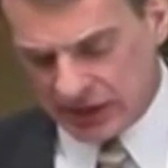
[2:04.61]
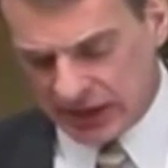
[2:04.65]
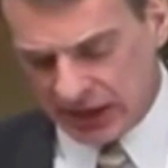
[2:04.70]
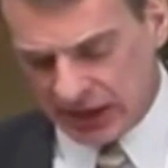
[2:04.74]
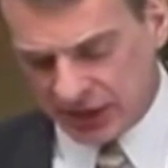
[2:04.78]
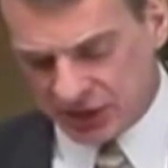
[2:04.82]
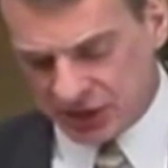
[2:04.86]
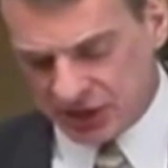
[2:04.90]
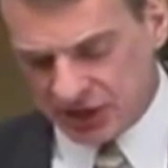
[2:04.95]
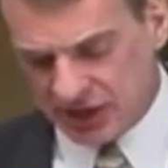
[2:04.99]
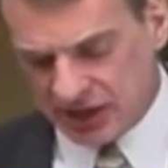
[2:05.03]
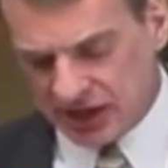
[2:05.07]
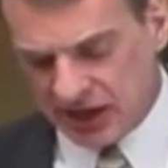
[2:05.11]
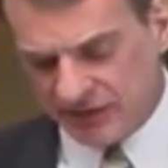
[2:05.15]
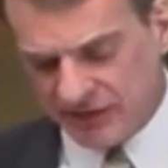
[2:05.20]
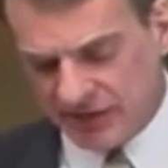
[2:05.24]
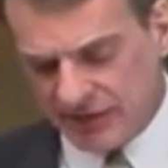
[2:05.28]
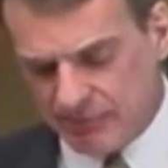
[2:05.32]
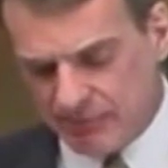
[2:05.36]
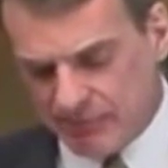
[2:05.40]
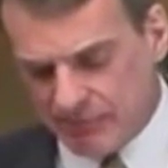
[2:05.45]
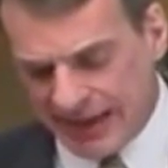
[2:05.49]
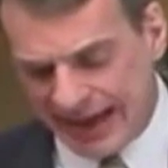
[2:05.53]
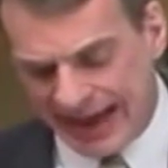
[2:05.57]
introduction
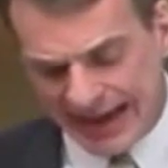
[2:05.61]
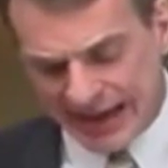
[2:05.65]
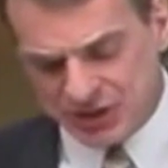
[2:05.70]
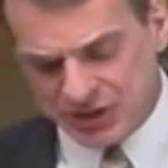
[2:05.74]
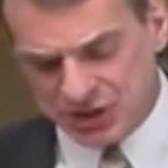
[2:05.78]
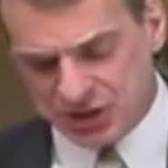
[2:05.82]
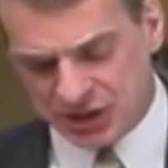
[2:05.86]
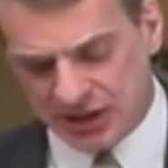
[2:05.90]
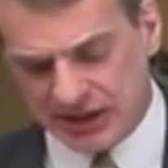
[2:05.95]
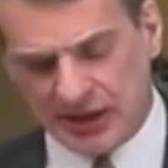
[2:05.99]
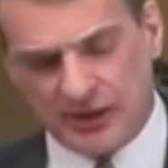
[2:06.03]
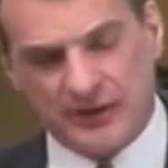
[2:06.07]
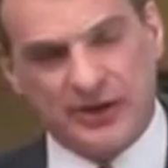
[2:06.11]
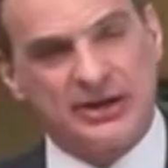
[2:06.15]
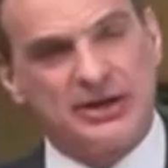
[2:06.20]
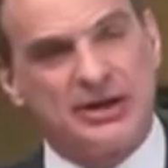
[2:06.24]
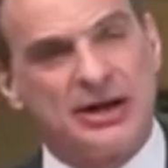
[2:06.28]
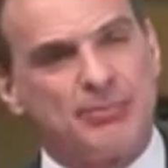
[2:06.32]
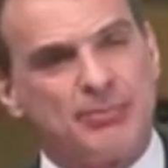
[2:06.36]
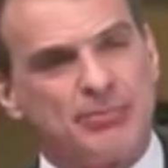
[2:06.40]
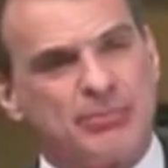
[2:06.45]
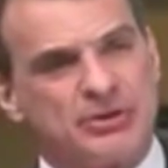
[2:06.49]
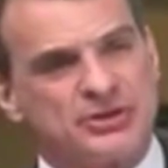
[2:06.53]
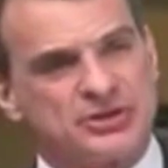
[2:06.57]
of
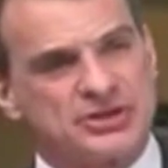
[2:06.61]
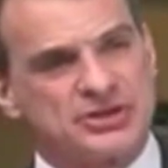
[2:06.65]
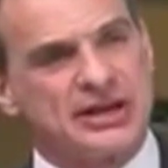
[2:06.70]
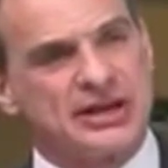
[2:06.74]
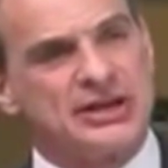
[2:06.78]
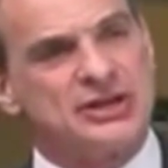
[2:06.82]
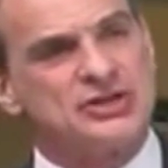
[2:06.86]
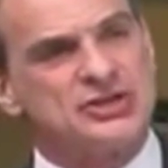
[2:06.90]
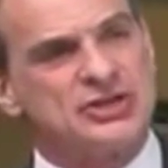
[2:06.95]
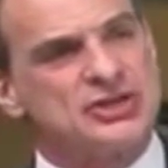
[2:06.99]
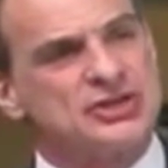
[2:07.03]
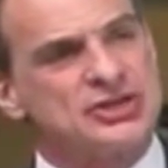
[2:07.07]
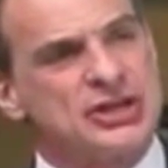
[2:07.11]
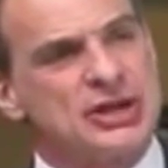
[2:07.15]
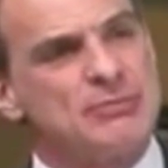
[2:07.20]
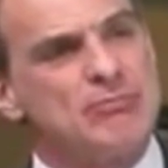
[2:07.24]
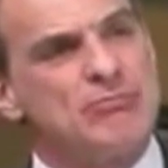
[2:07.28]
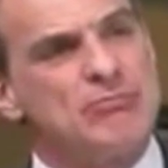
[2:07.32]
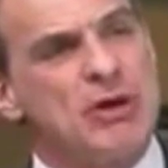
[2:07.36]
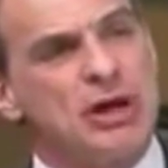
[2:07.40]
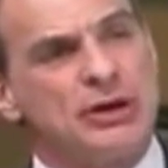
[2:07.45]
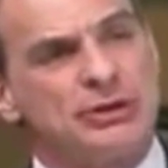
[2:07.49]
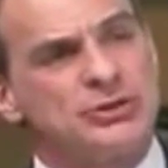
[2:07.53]
imaginary numbers, that is to say,